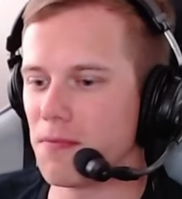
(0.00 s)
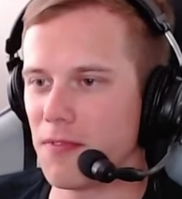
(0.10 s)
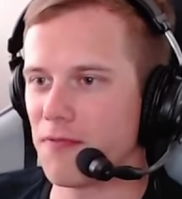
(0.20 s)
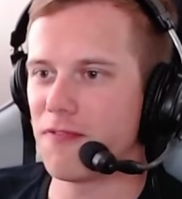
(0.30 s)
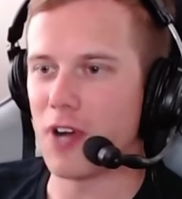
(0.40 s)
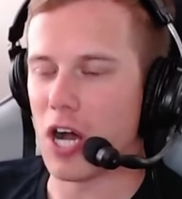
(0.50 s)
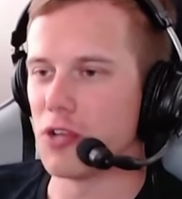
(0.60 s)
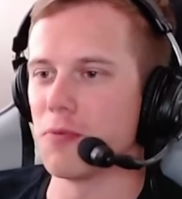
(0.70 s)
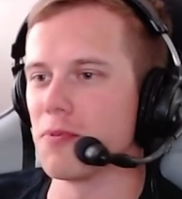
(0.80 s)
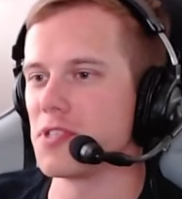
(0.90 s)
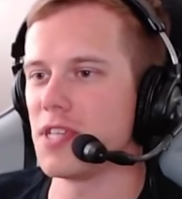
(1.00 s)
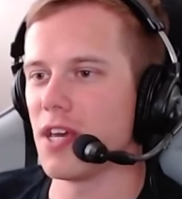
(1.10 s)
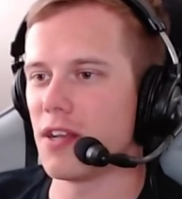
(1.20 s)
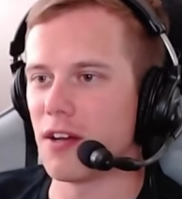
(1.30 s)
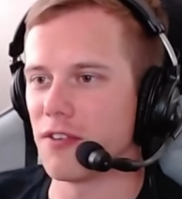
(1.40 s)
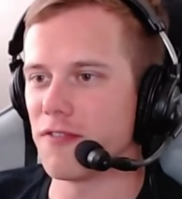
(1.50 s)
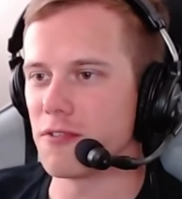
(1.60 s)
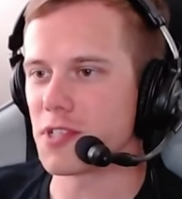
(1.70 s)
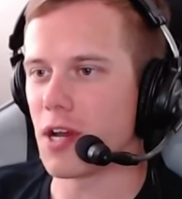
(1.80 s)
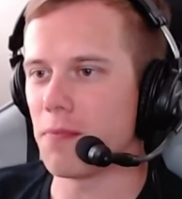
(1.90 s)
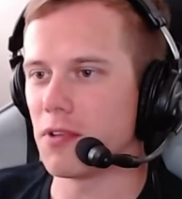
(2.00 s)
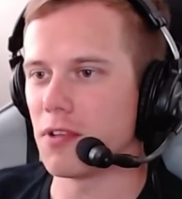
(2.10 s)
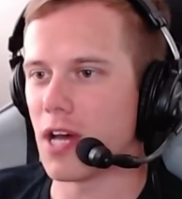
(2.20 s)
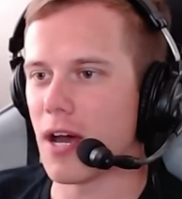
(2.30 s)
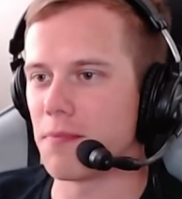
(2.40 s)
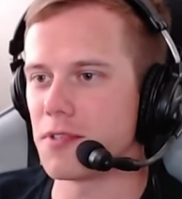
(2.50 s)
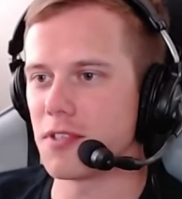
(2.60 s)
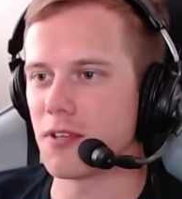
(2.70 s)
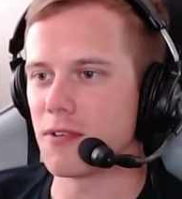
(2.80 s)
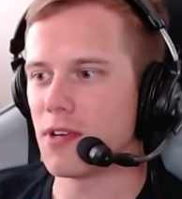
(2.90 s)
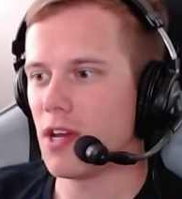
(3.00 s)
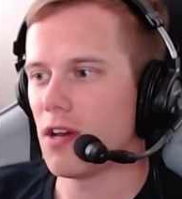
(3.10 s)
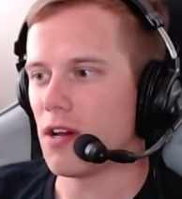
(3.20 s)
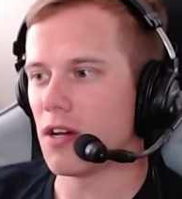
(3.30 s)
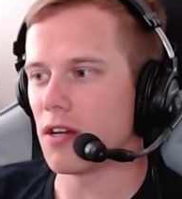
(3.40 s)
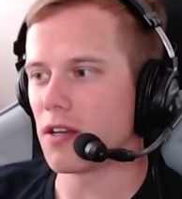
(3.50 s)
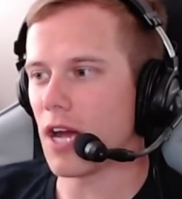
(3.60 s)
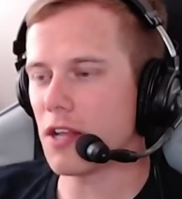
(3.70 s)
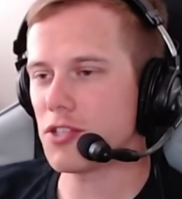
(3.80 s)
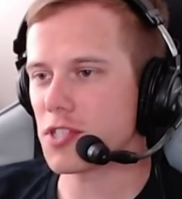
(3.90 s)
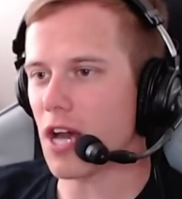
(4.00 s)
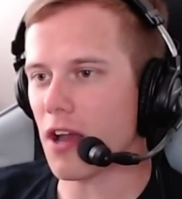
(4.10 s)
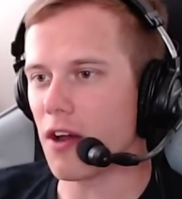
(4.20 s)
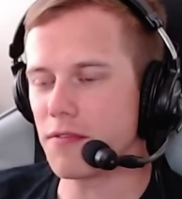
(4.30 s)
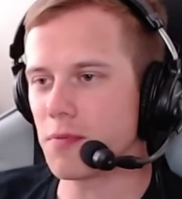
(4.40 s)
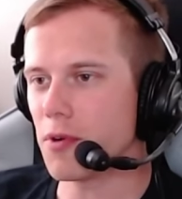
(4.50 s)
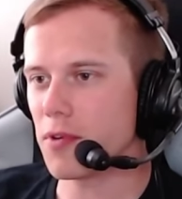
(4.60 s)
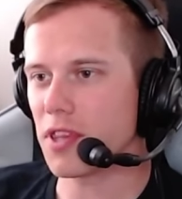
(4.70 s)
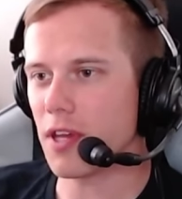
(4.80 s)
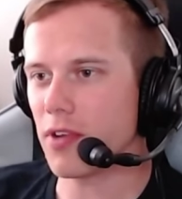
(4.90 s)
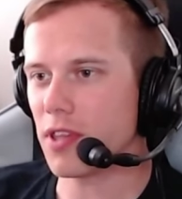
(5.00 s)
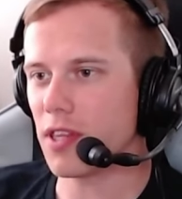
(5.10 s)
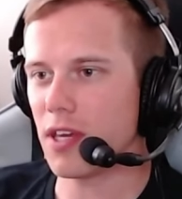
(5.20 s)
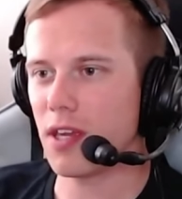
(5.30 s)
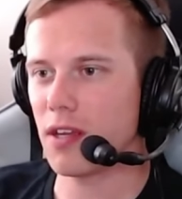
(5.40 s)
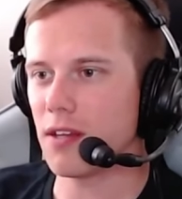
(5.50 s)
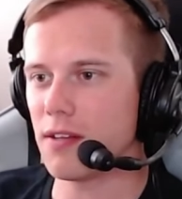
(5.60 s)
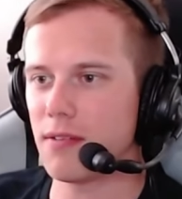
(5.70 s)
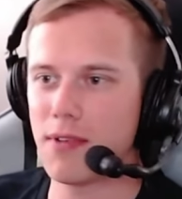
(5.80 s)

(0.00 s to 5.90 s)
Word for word: 100% on the first couple of laps. So kind of just got comfortable with everything and